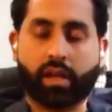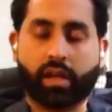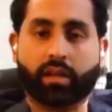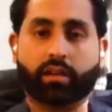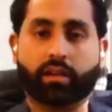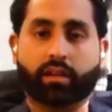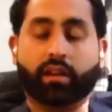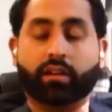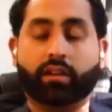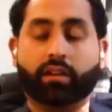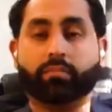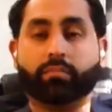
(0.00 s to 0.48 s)

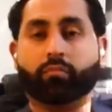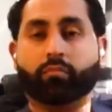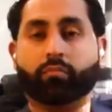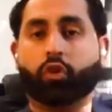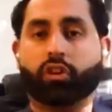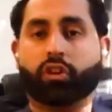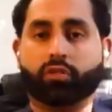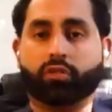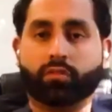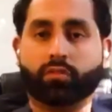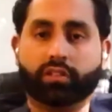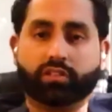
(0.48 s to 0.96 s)
and
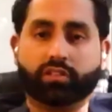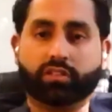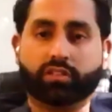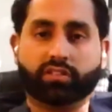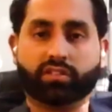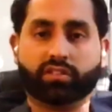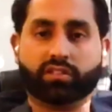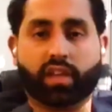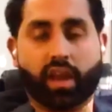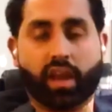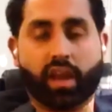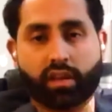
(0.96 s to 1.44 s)
not only
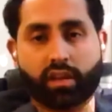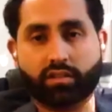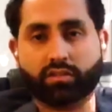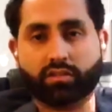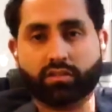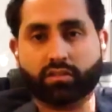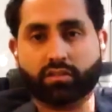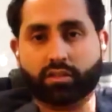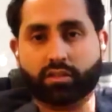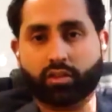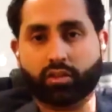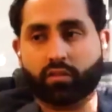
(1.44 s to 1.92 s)
just
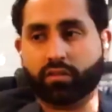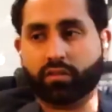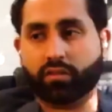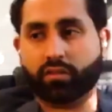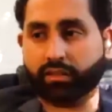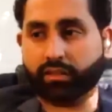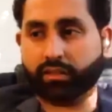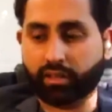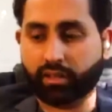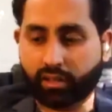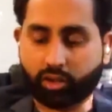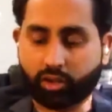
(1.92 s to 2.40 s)
change, like
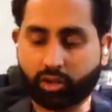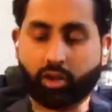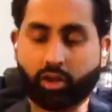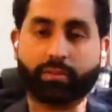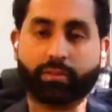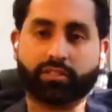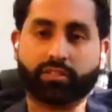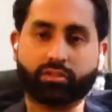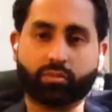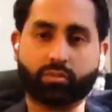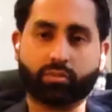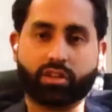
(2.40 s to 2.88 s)
the economic
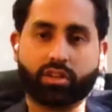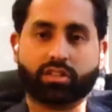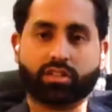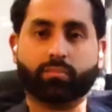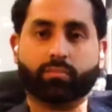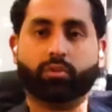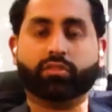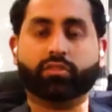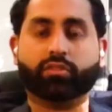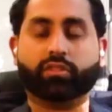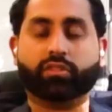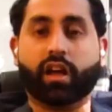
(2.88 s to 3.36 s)
situation, but
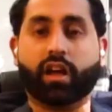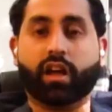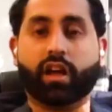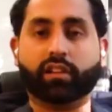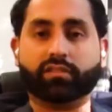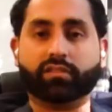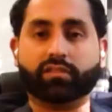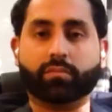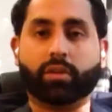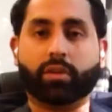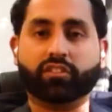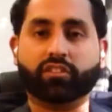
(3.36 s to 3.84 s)
also the hearts
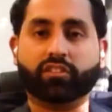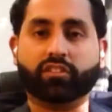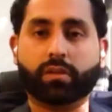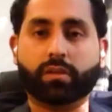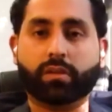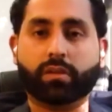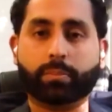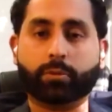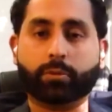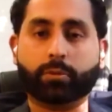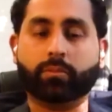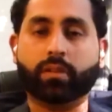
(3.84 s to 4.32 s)
and minds of
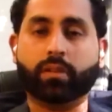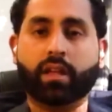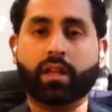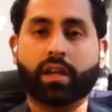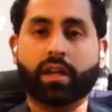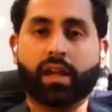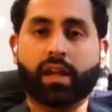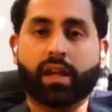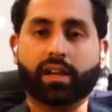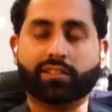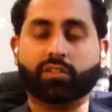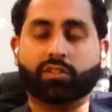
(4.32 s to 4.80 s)
people.
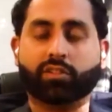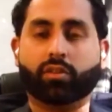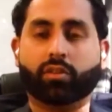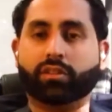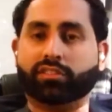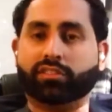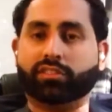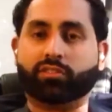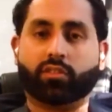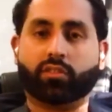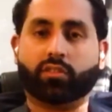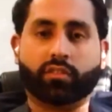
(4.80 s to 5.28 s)
And so in
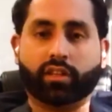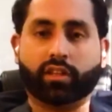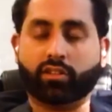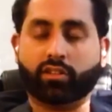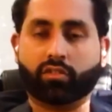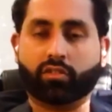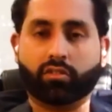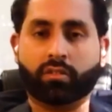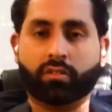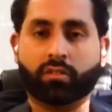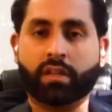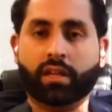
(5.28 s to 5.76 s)
this sort of
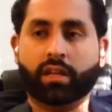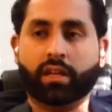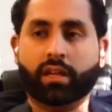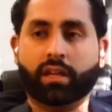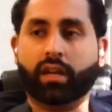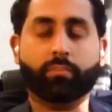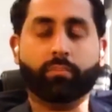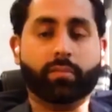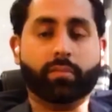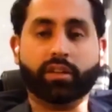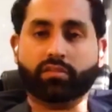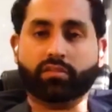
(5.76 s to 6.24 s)

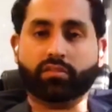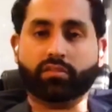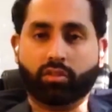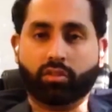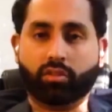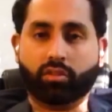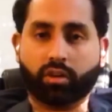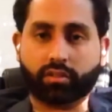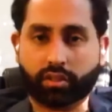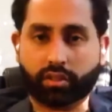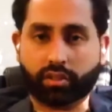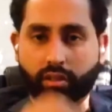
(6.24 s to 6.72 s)
like, mid to
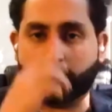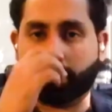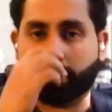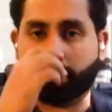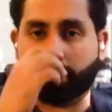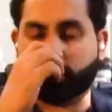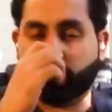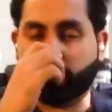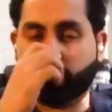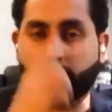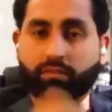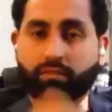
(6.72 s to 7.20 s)
long term, like
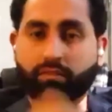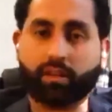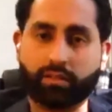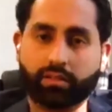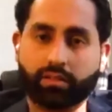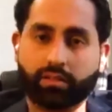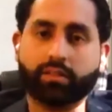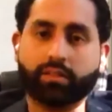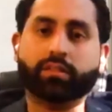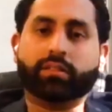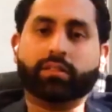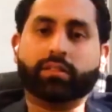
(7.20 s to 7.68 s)
5-10
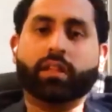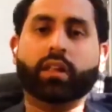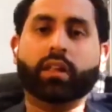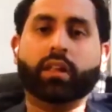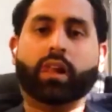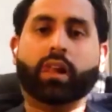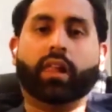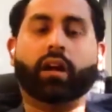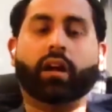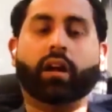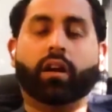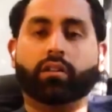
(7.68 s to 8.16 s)
years,
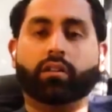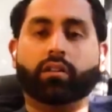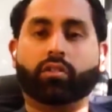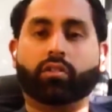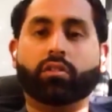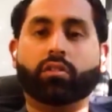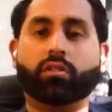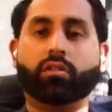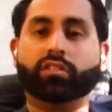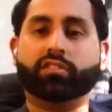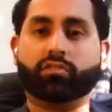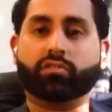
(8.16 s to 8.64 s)
our
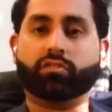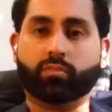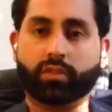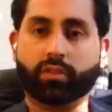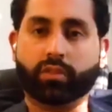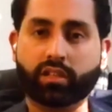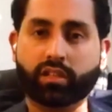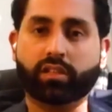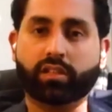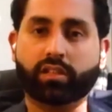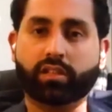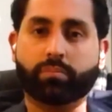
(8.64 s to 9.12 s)
goal is to
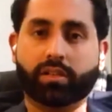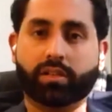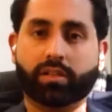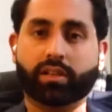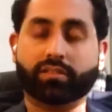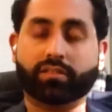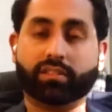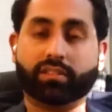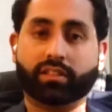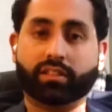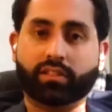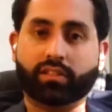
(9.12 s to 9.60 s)
really be a
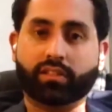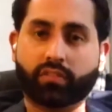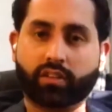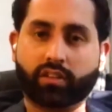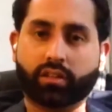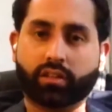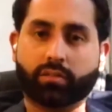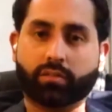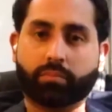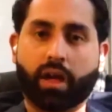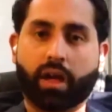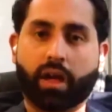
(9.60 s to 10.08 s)

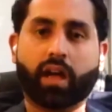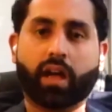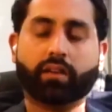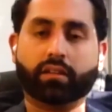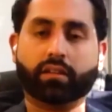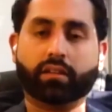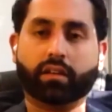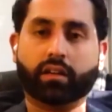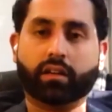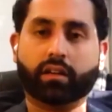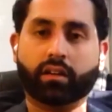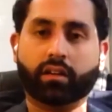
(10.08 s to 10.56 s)
significant
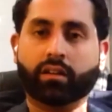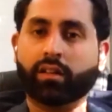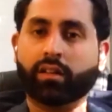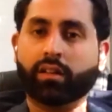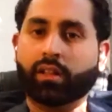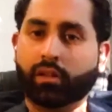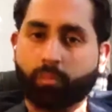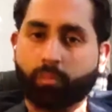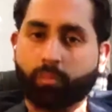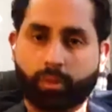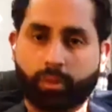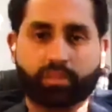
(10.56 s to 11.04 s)
partner
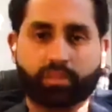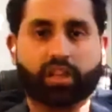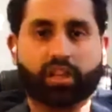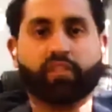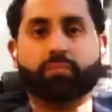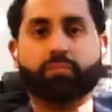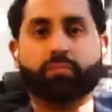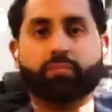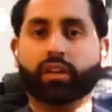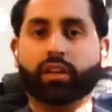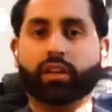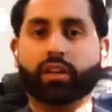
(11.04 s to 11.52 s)
with
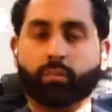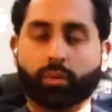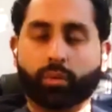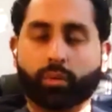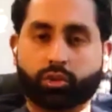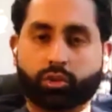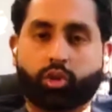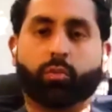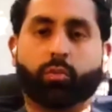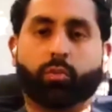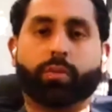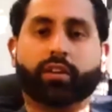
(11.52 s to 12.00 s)
government, with
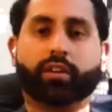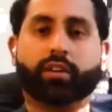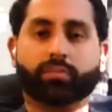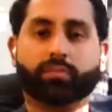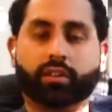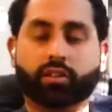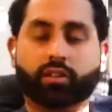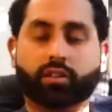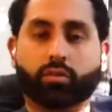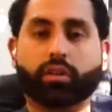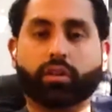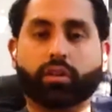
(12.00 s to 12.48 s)
corporate
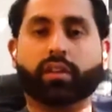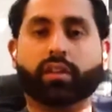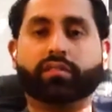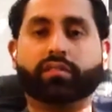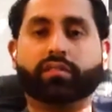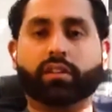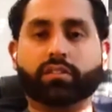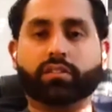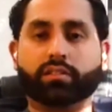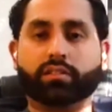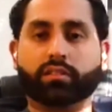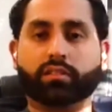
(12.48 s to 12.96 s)

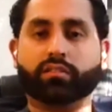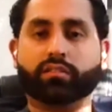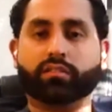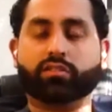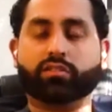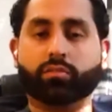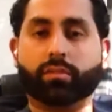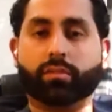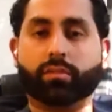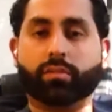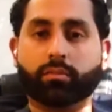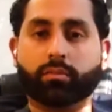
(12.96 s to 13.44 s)

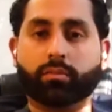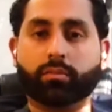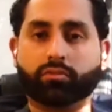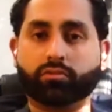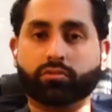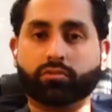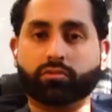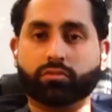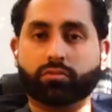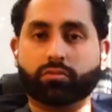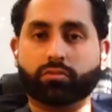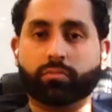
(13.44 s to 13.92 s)
organizations, to be
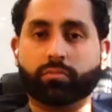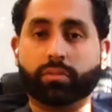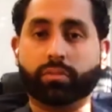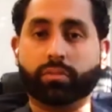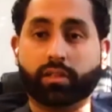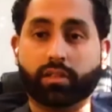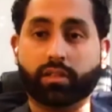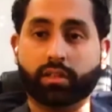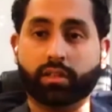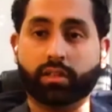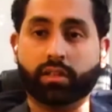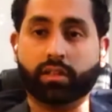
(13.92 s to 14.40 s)
able to
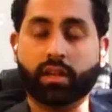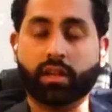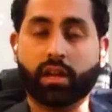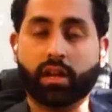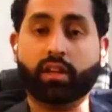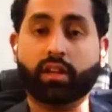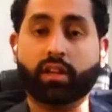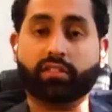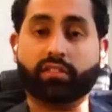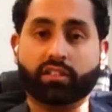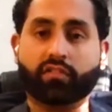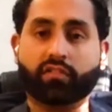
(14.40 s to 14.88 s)
be
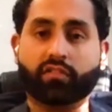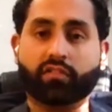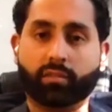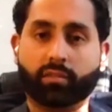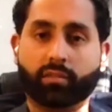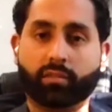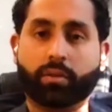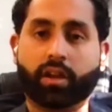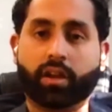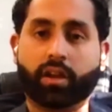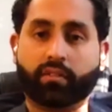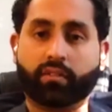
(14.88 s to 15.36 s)
a
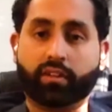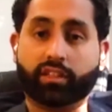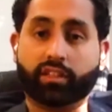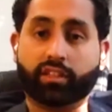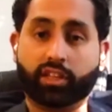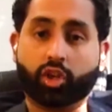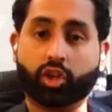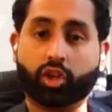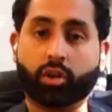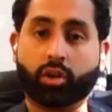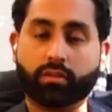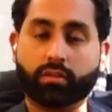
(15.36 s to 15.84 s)
significant partner in
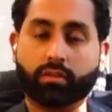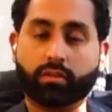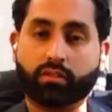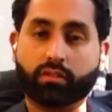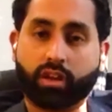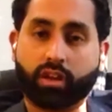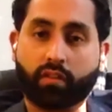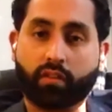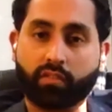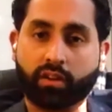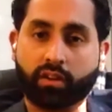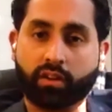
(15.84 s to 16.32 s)
the economic
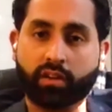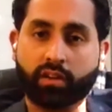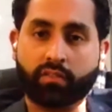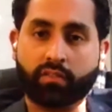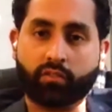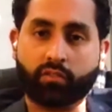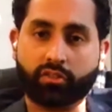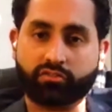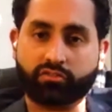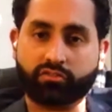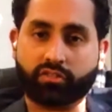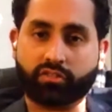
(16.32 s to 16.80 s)
recovery
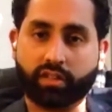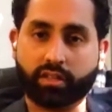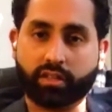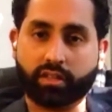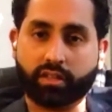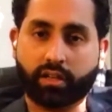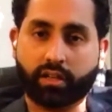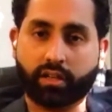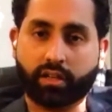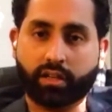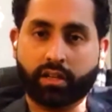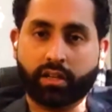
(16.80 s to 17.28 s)
for
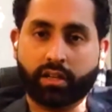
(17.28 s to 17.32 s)
Australia,